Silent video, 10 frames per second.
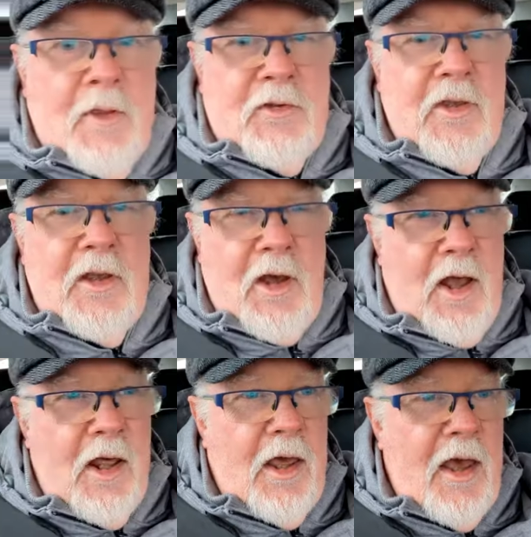See,
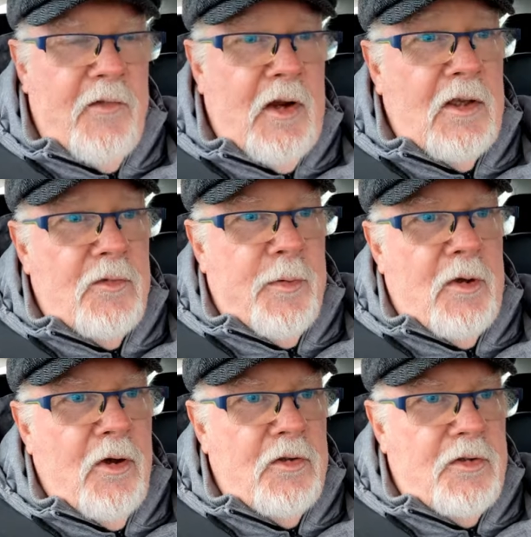I like having eggs
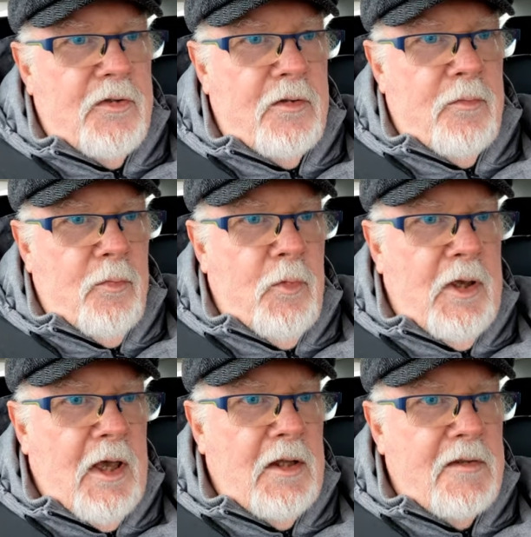because we
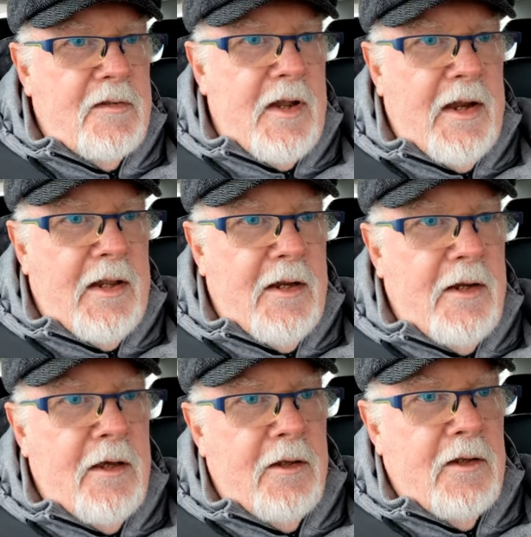get
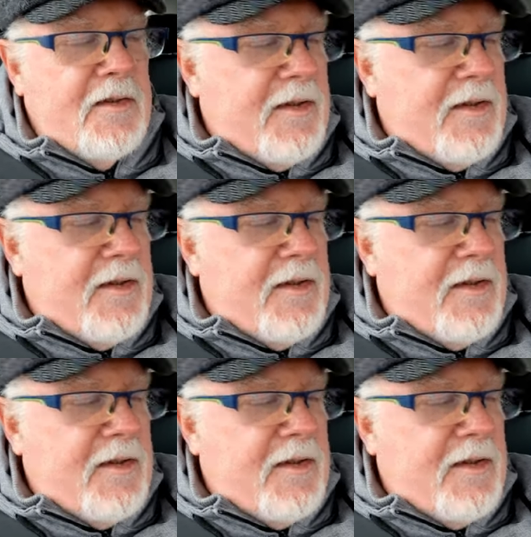slalina.